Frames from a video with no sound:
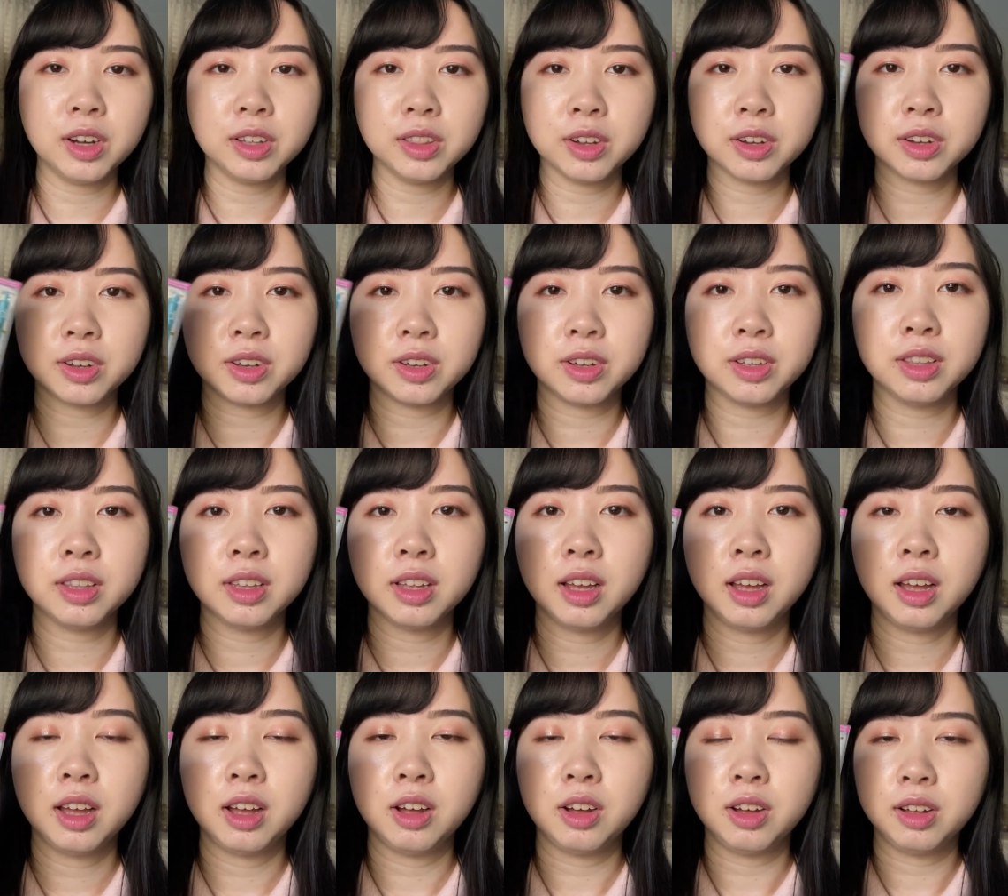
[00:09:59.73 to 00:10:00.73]
they're good
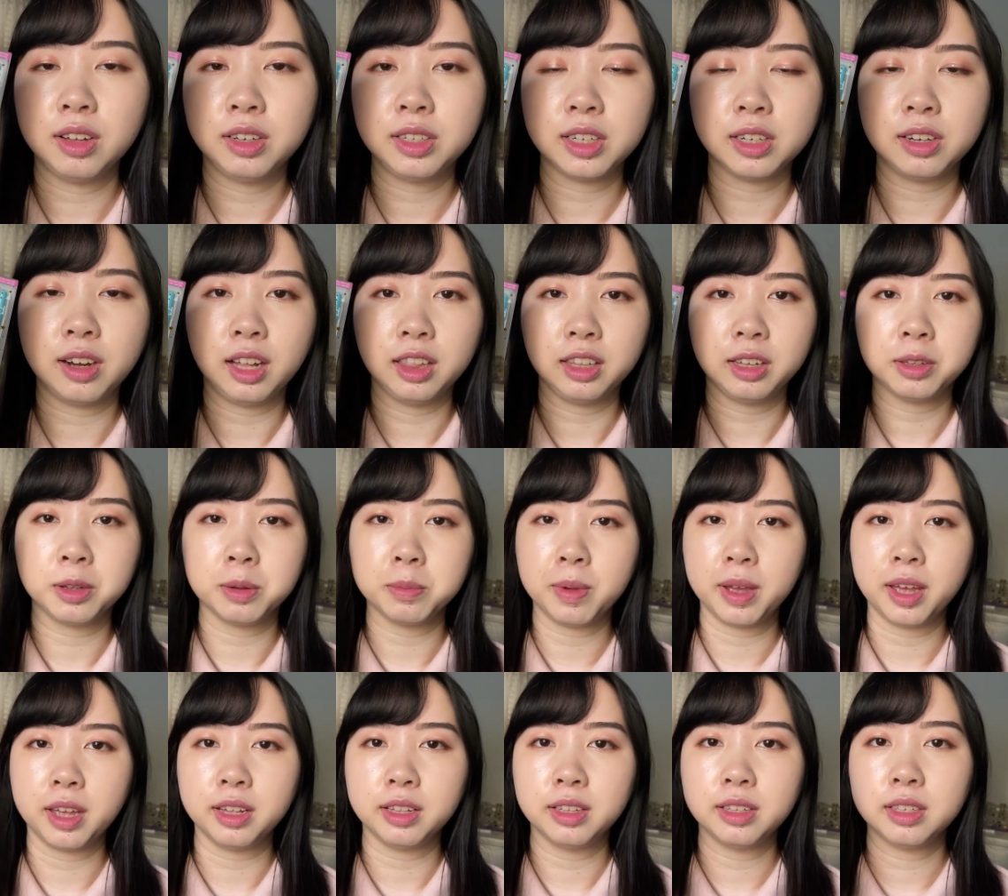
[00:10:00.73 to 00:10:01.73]
gel eyeliner
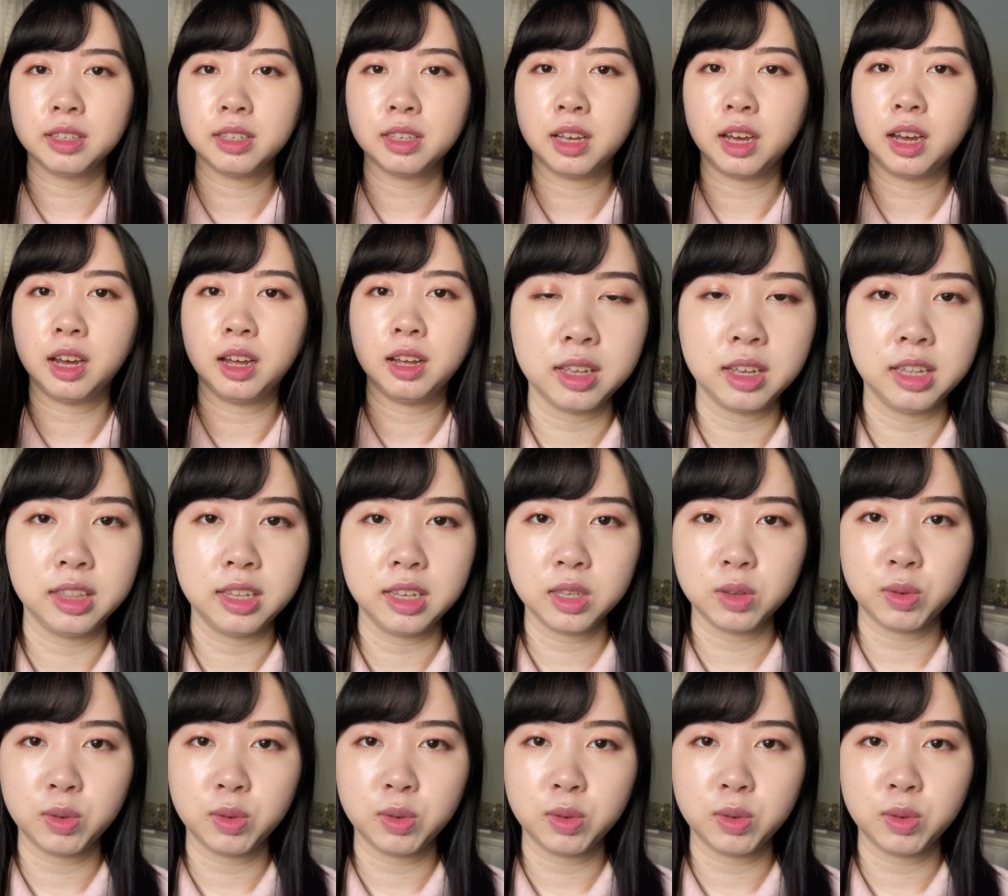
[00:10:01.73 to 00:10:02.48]
pens. And these